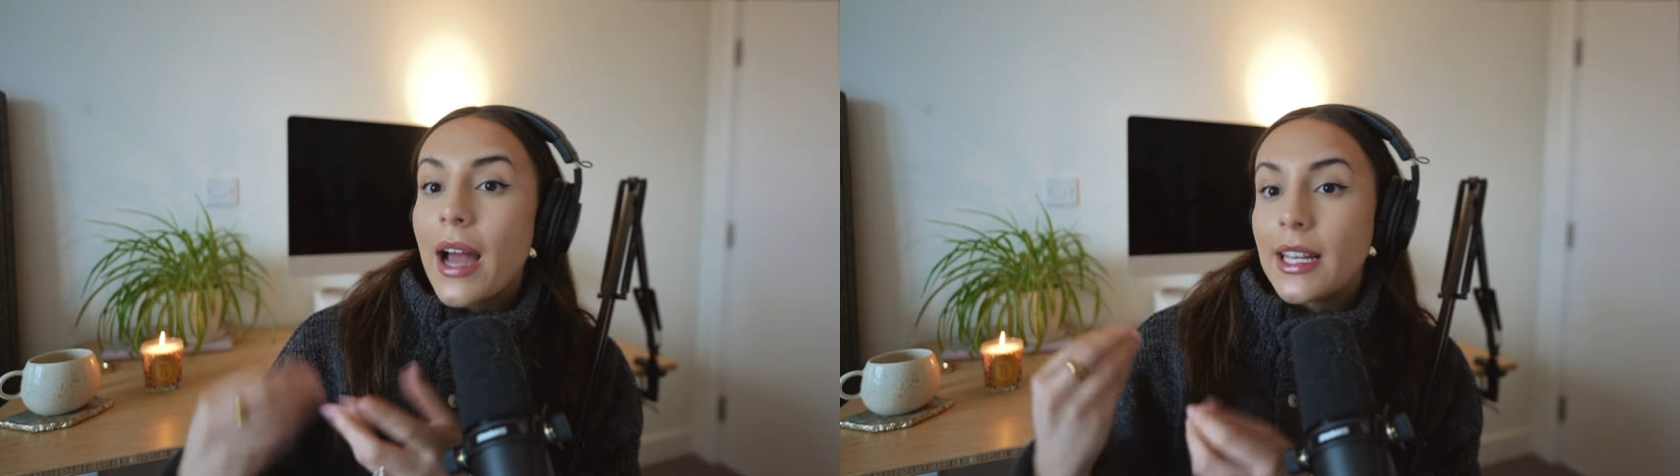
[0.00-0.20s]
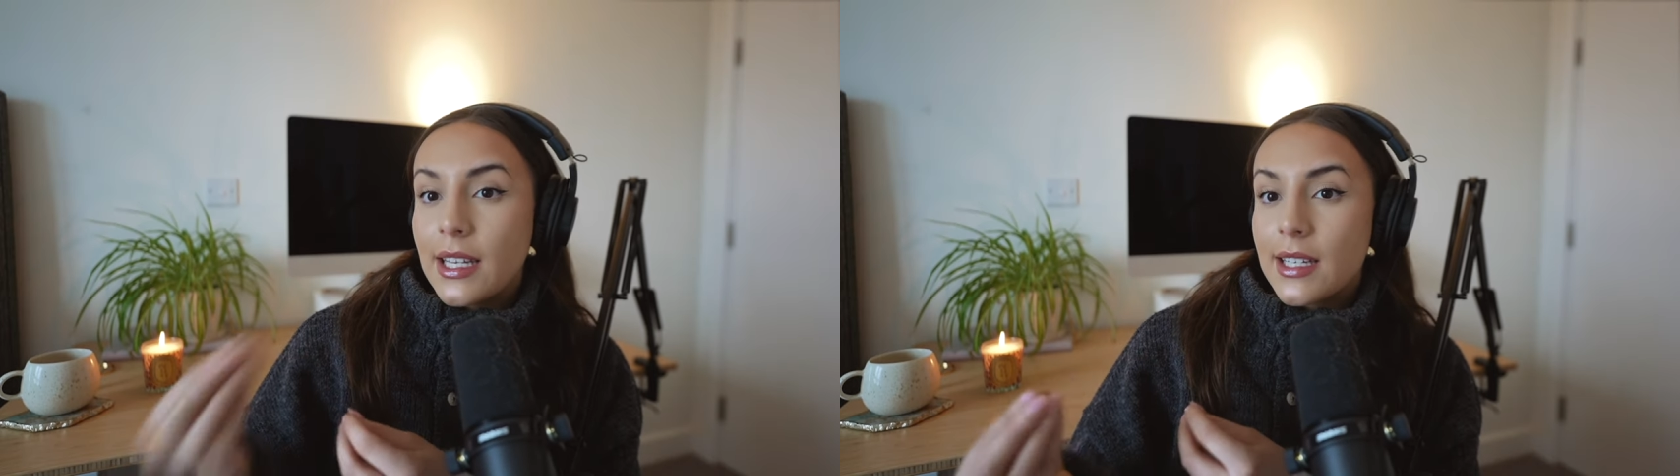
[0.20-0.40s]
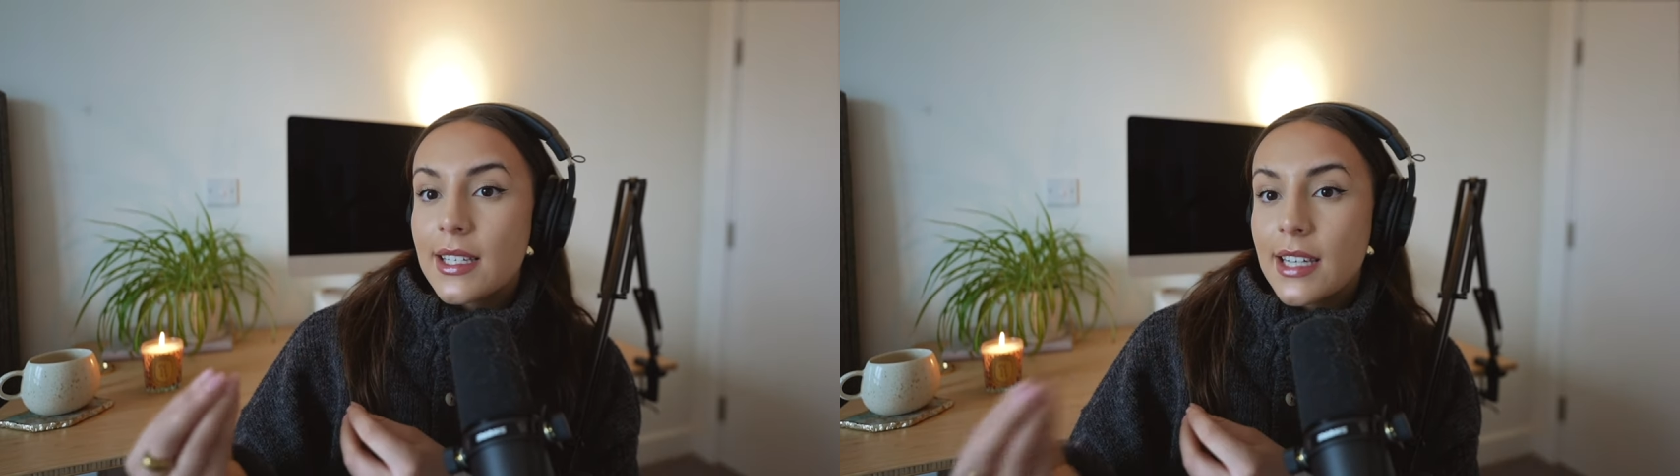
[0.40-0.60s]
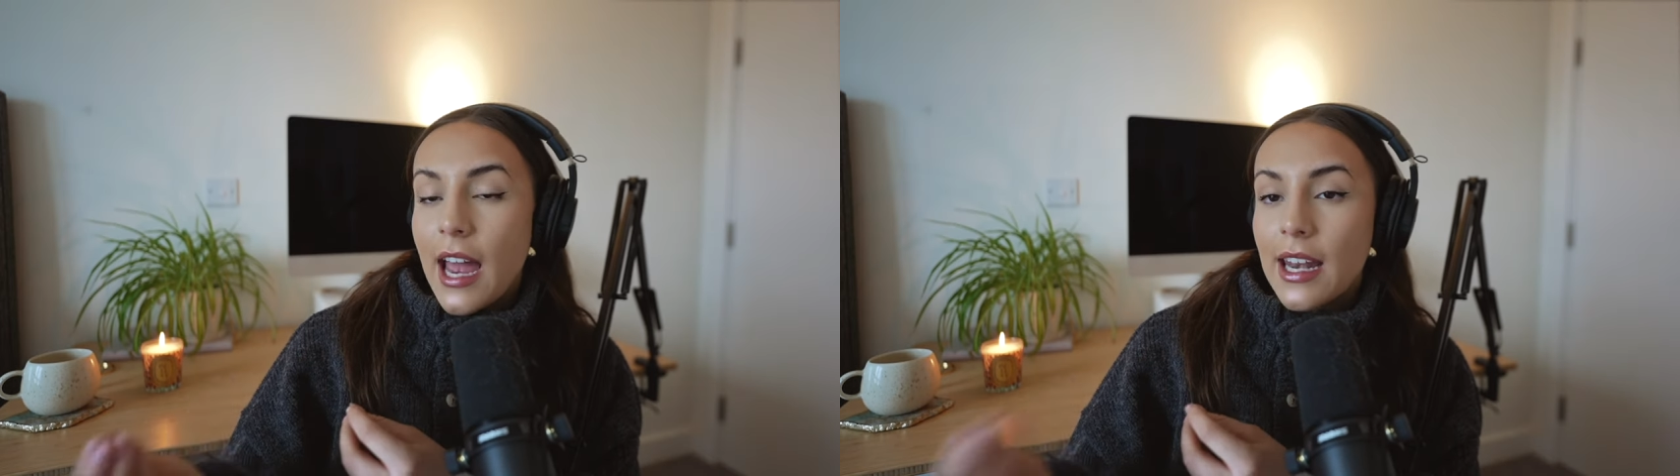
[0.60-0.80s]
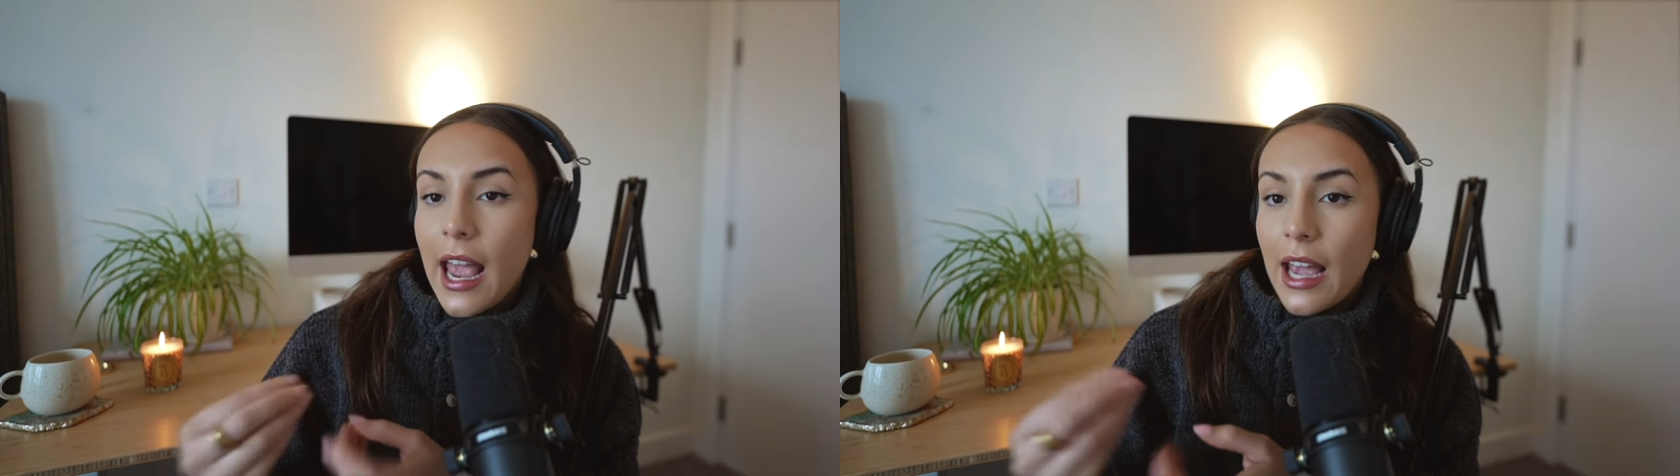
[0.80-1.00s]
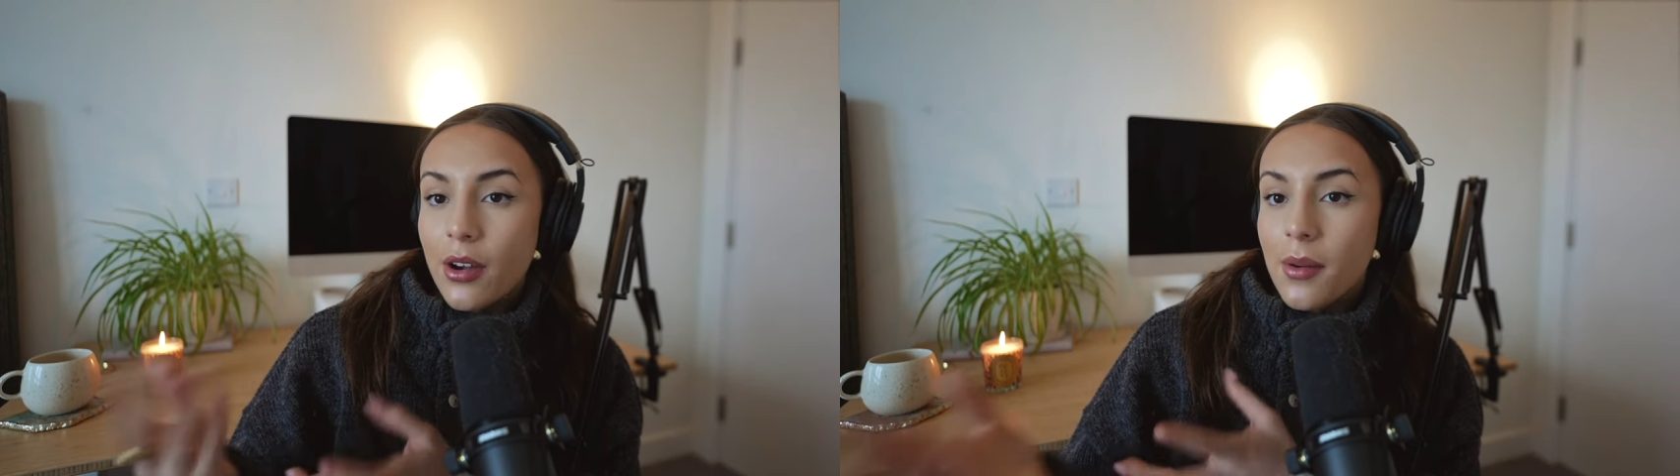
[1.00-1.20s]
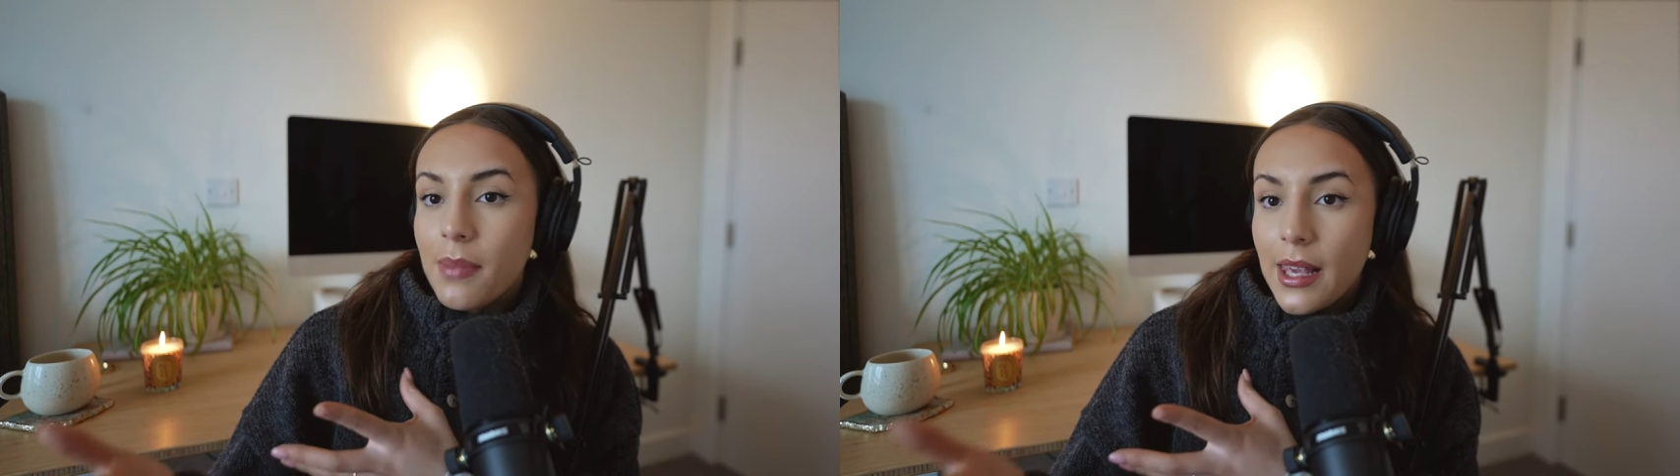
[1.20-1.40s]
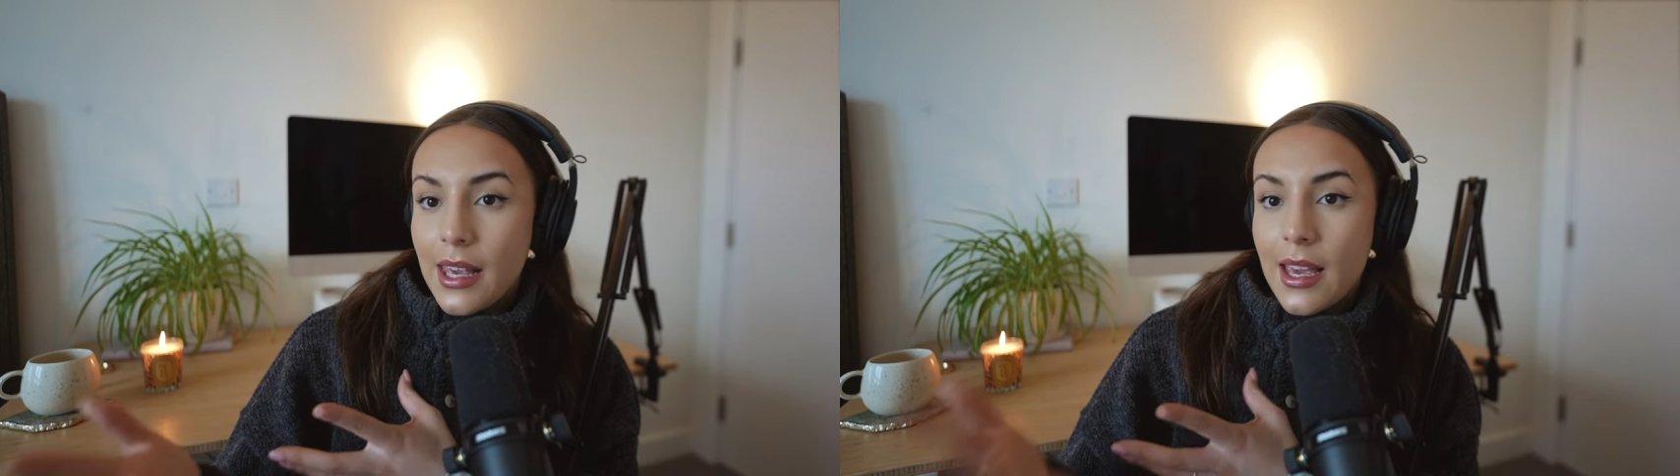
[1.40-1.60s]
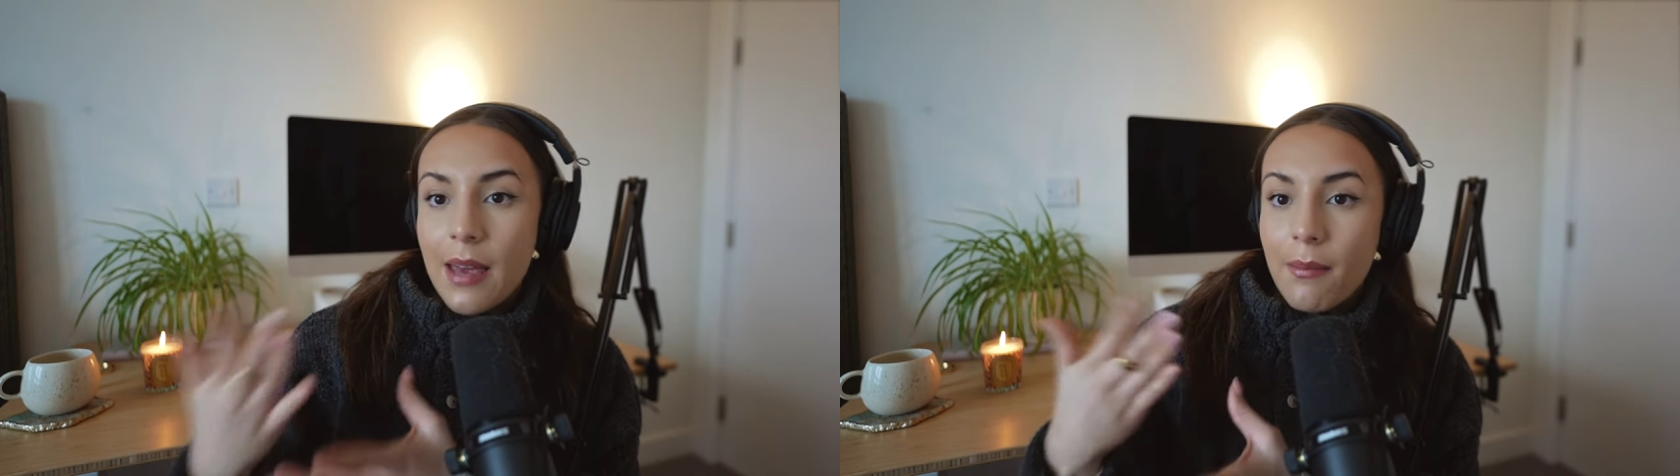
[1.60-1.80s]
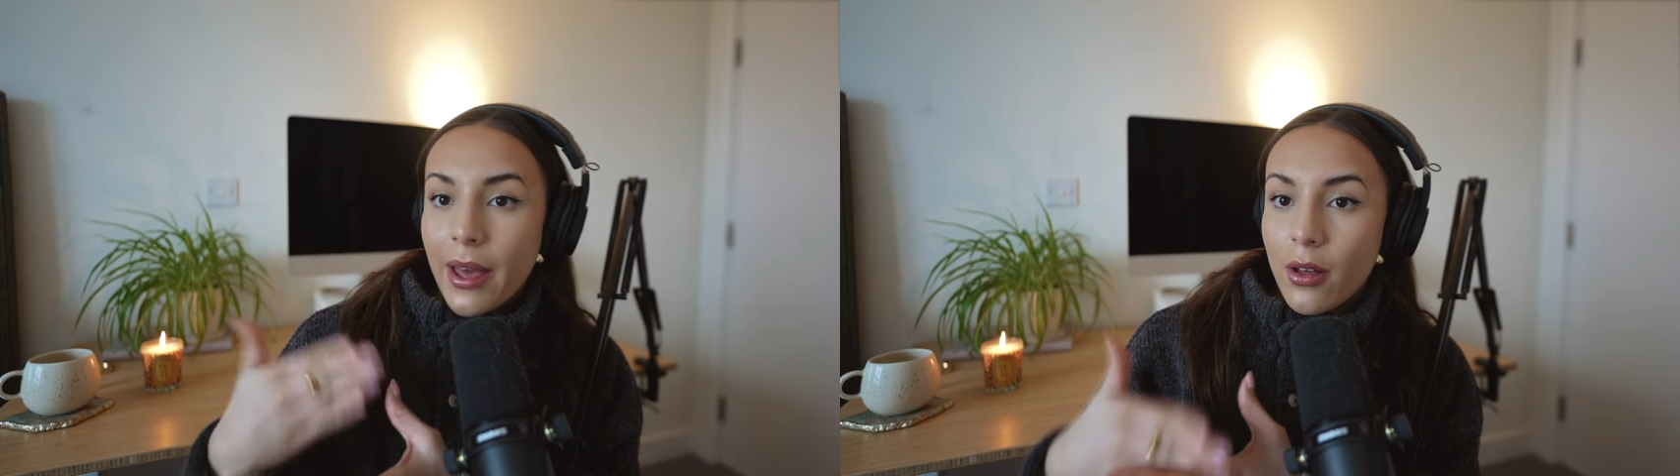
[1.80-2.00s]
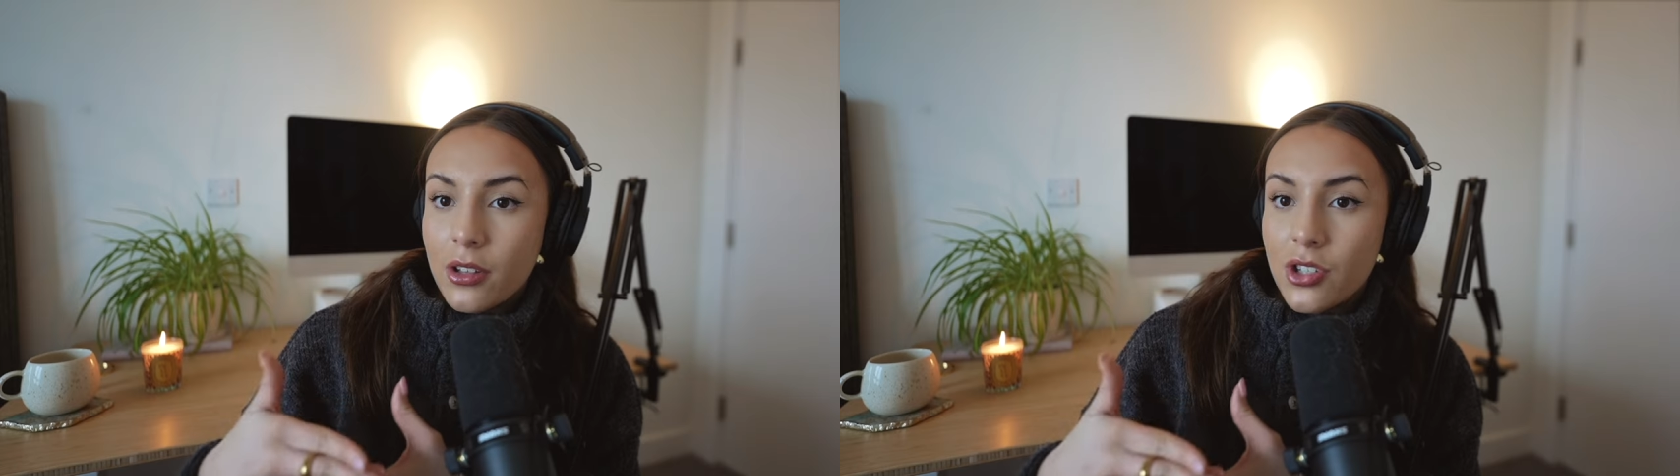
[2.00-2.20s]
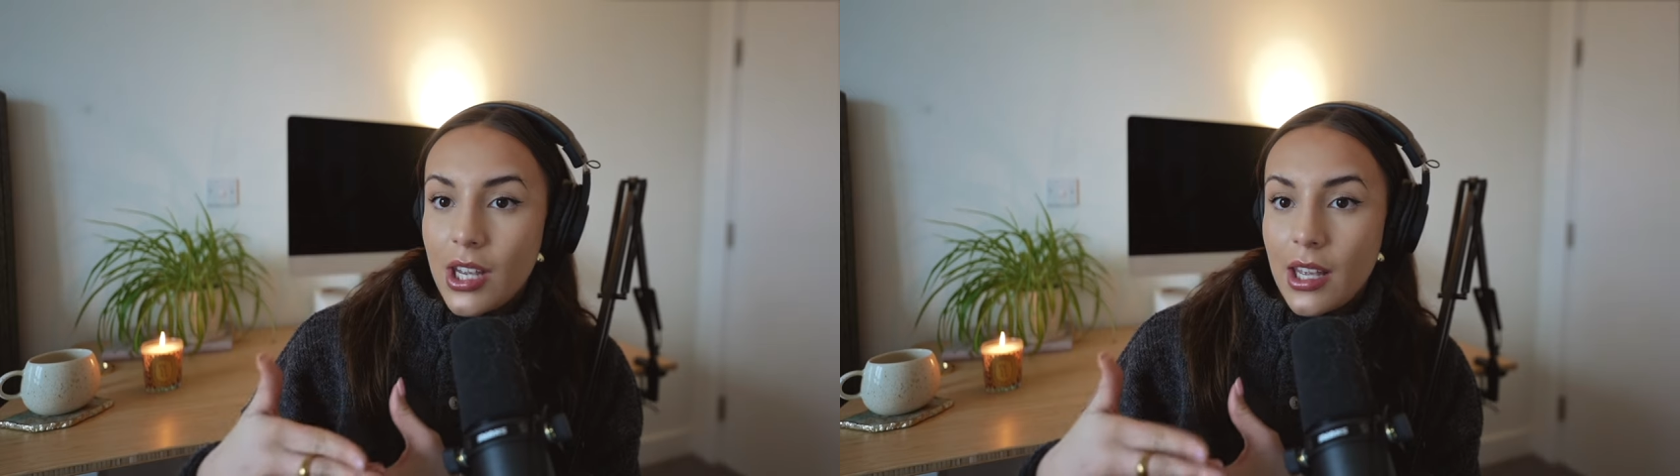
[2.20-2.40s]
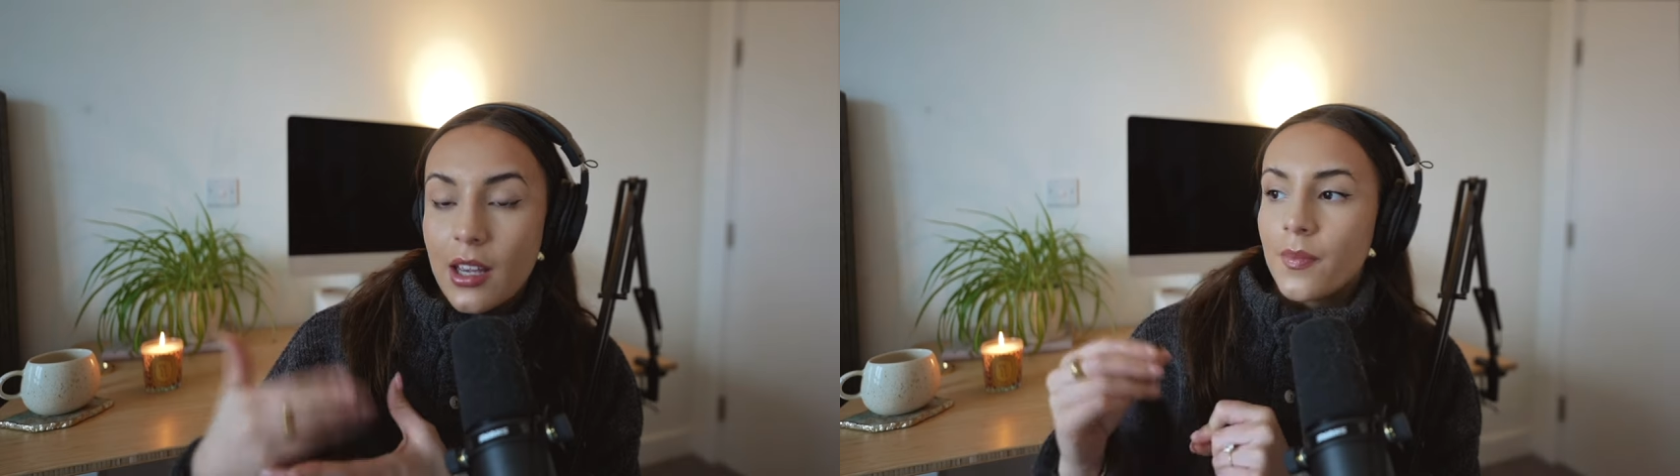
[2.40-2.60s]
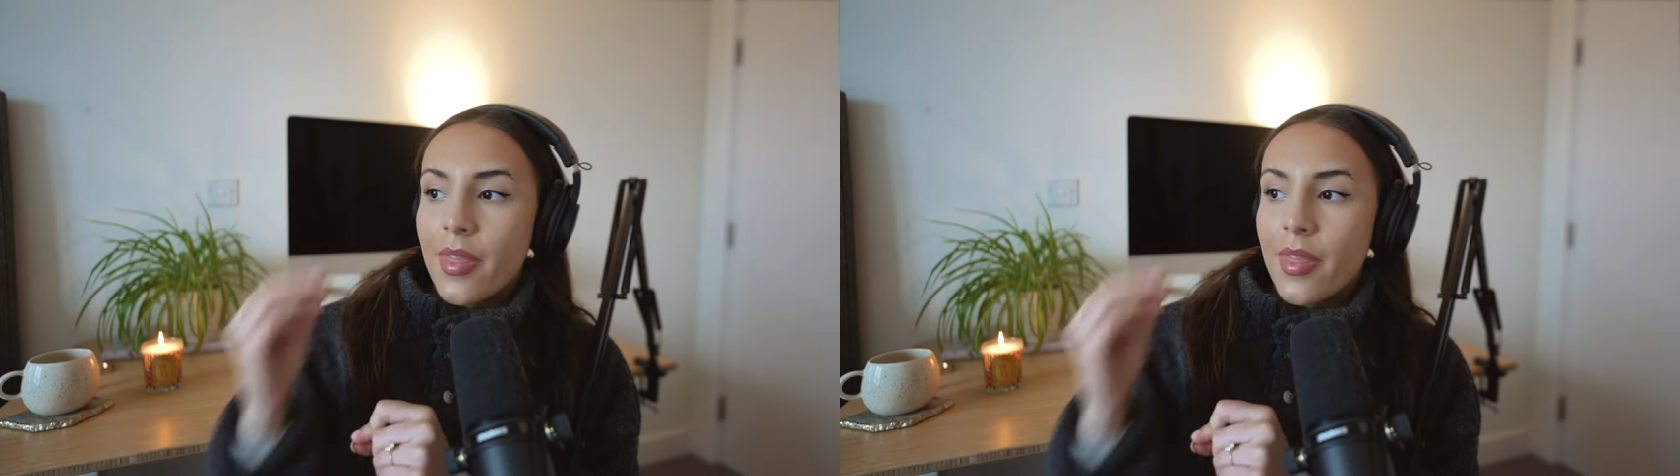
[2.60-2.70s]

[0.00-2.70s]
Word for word: I needed to get an A or a B in biology,